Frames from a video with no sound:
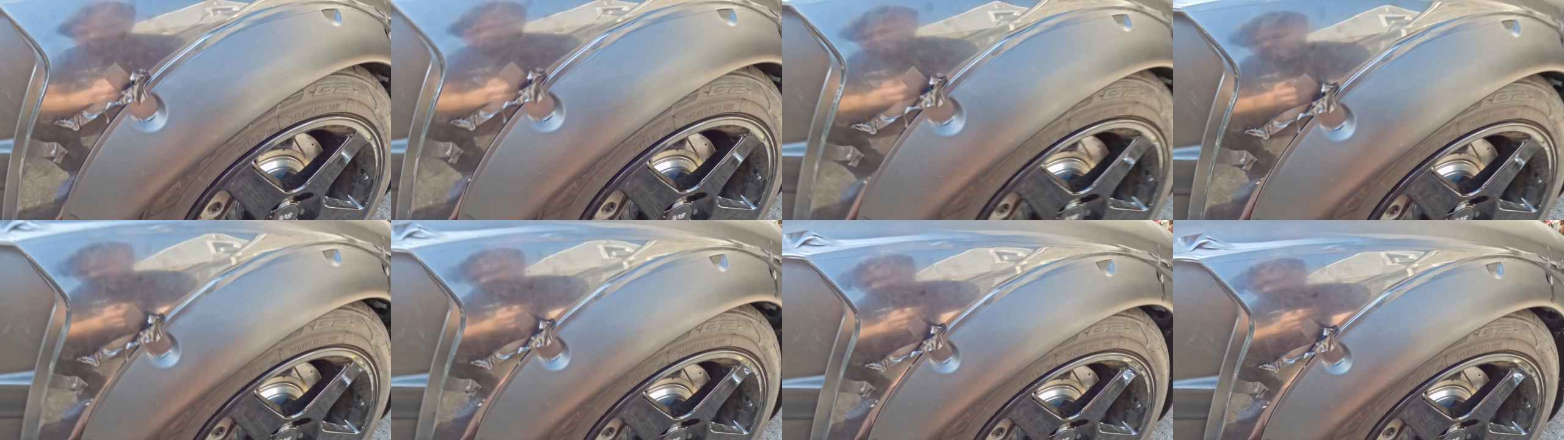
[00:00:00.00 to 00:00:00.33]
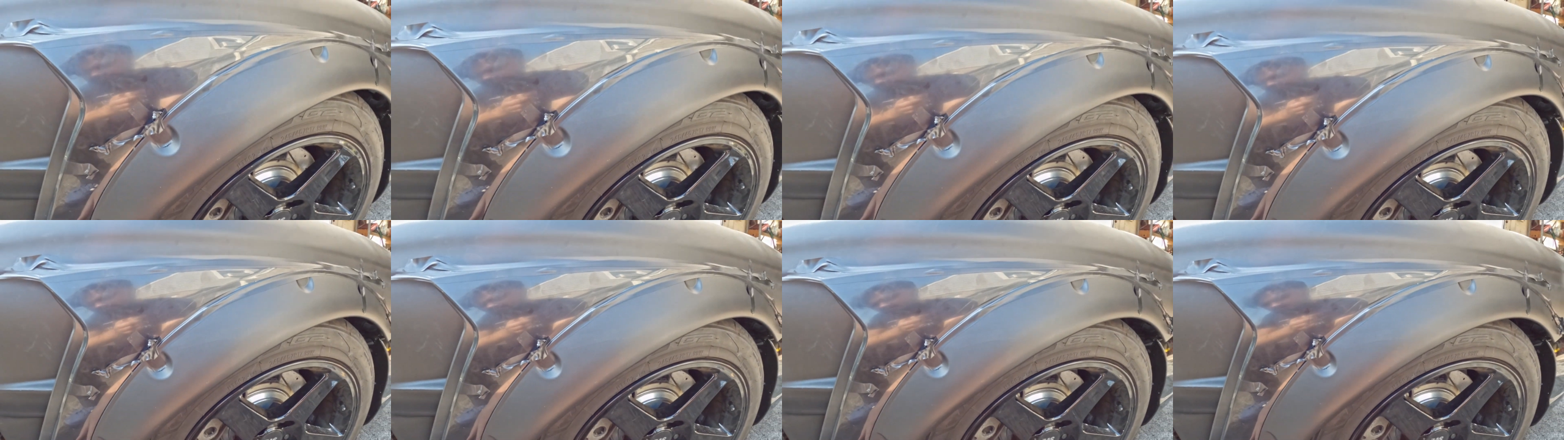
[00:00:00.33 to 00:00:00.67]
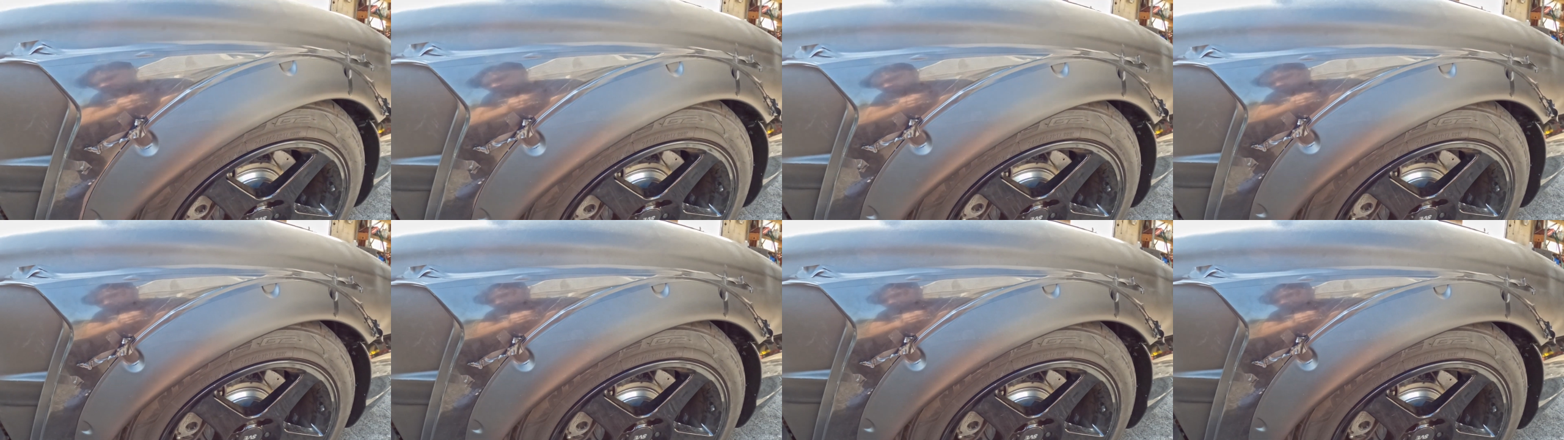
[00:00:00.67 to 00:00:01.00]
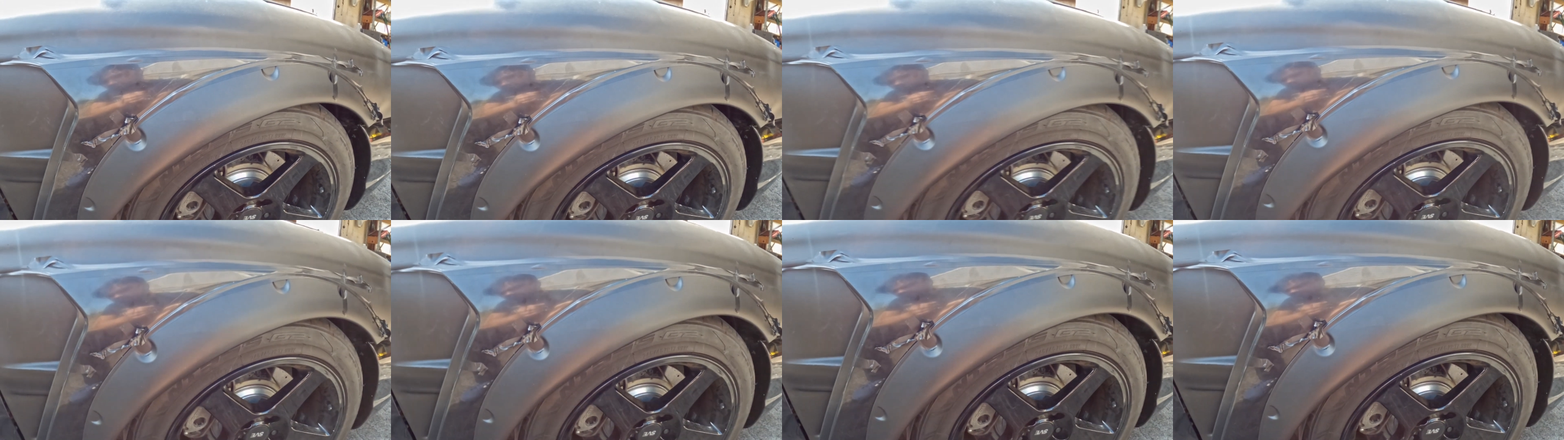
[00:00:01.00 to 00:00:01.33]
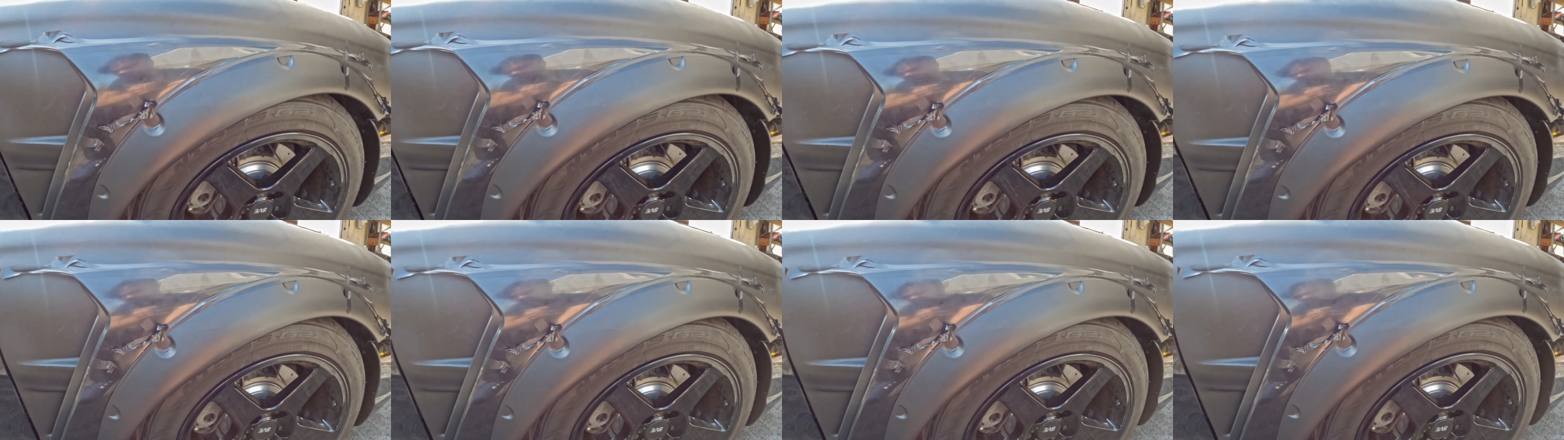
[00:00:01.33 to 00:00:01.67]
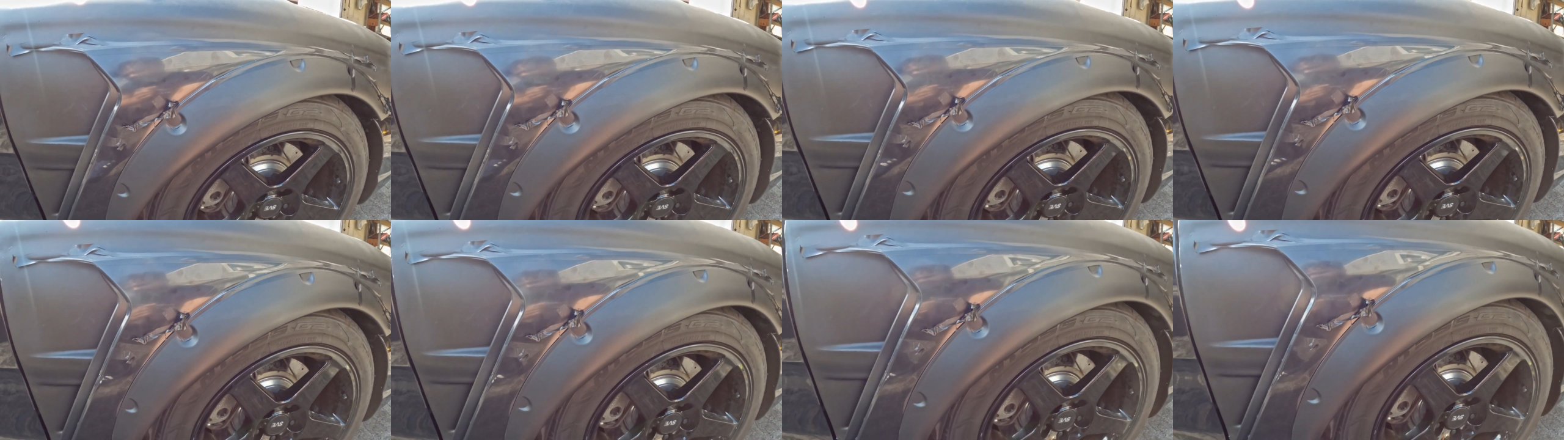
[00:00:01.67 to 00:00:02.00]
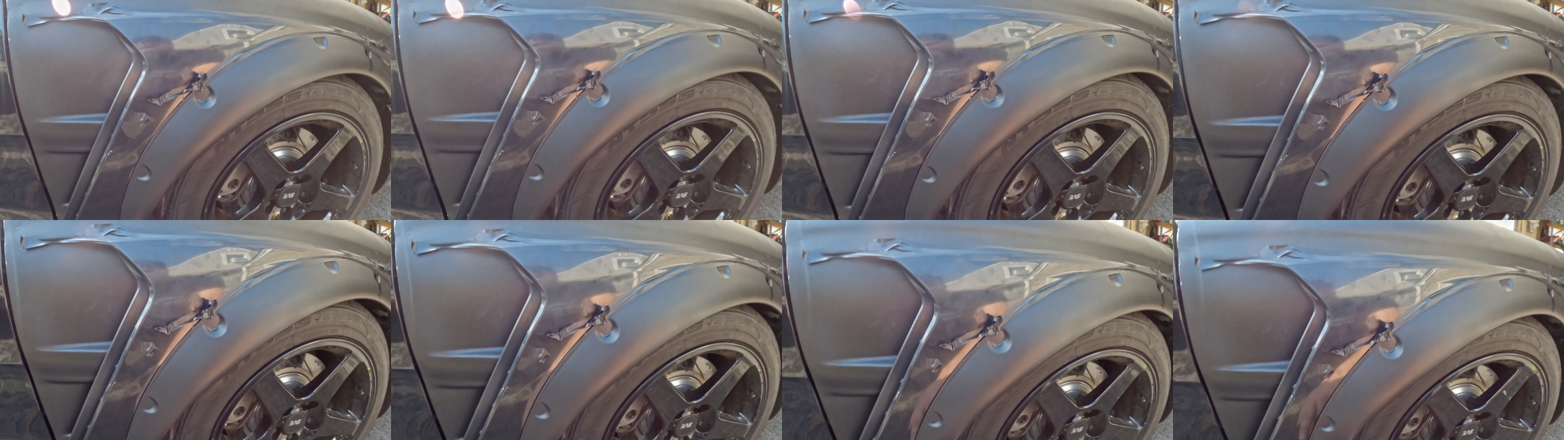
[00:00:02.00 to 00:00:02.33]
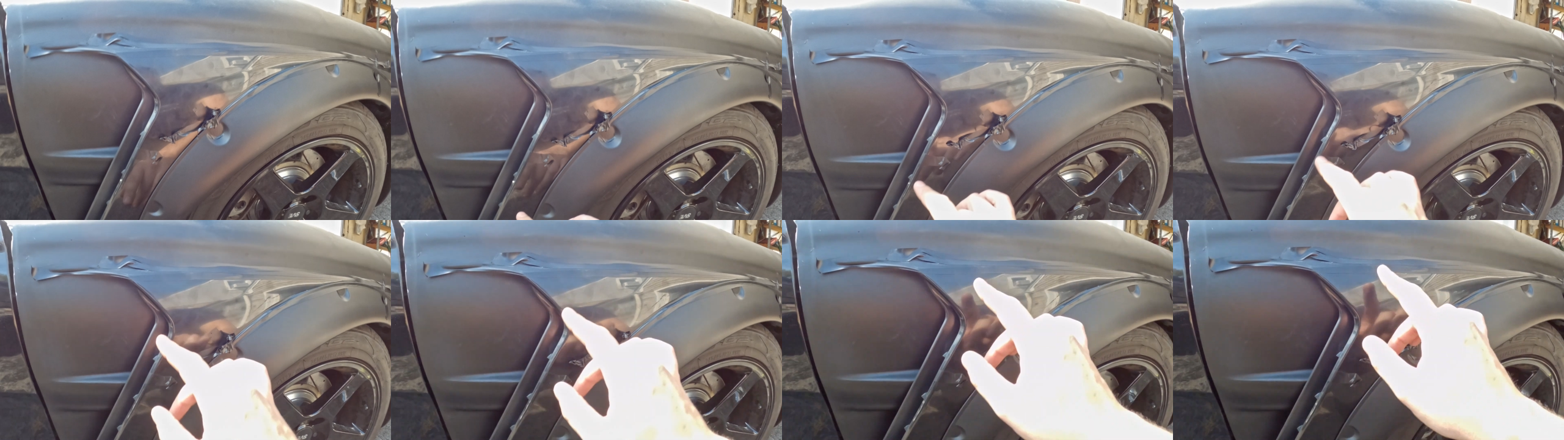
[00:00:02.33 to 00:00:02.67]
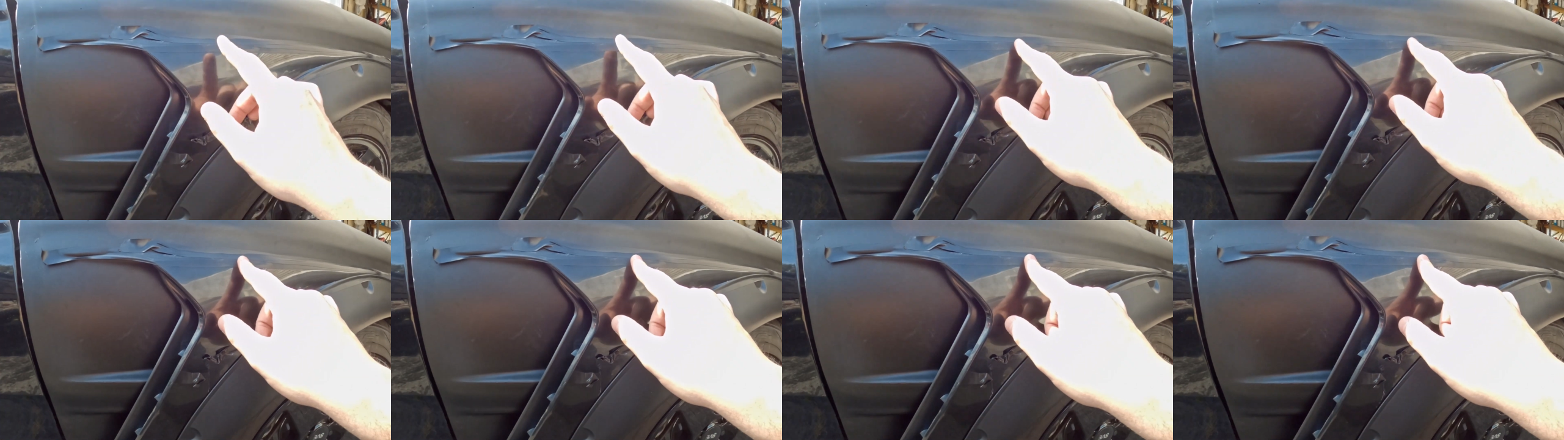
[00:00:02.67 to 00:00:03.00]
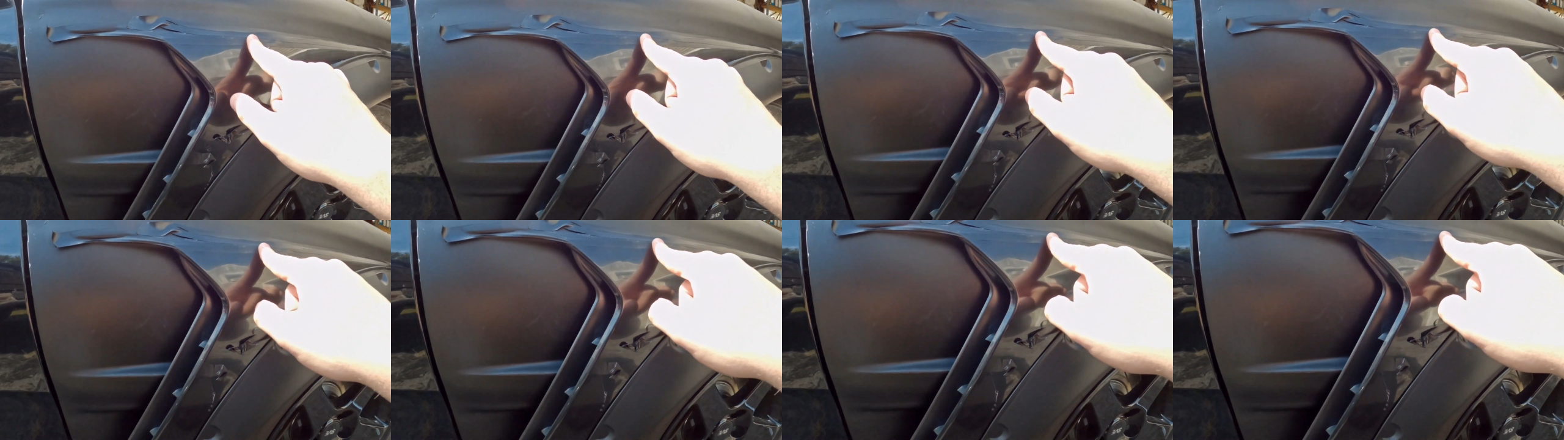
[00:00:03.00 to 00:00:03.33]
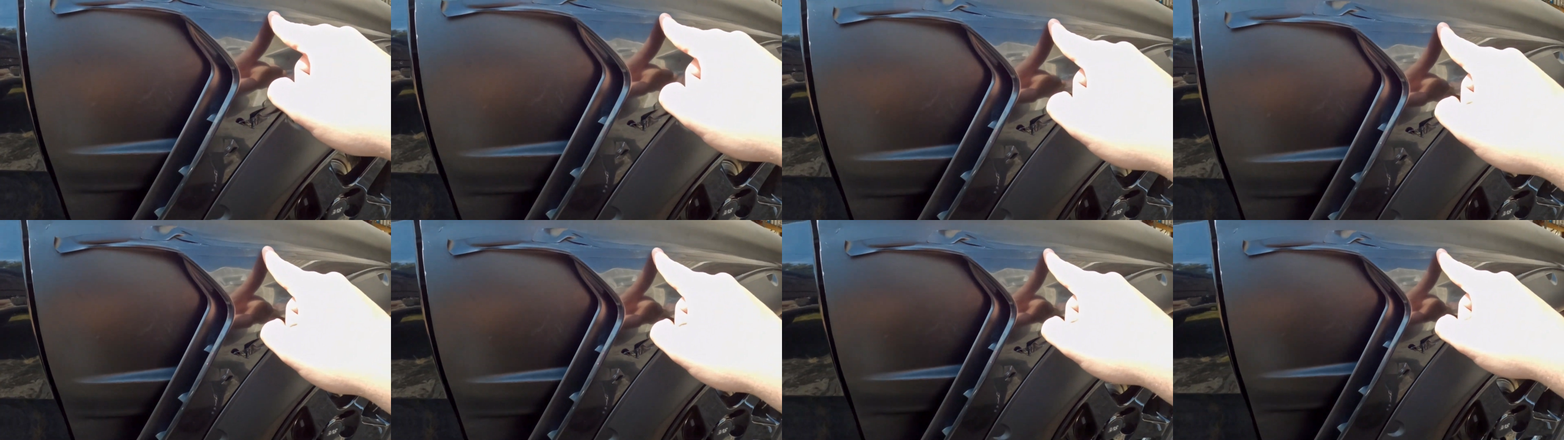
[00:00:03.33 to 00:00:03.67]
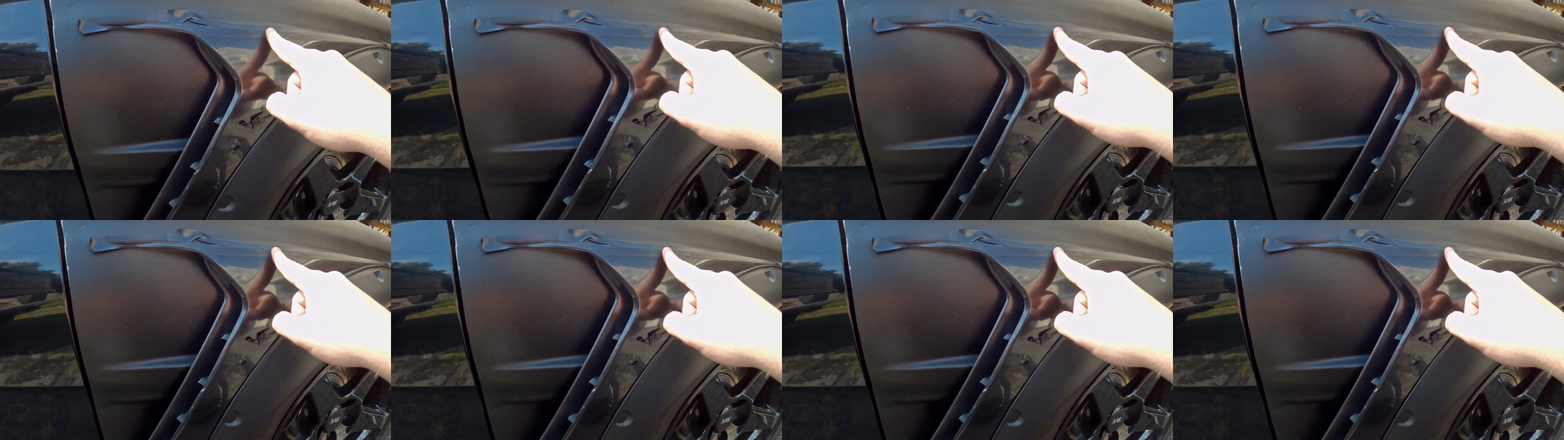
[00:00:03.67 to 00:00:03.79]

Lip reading: (no speaker visible)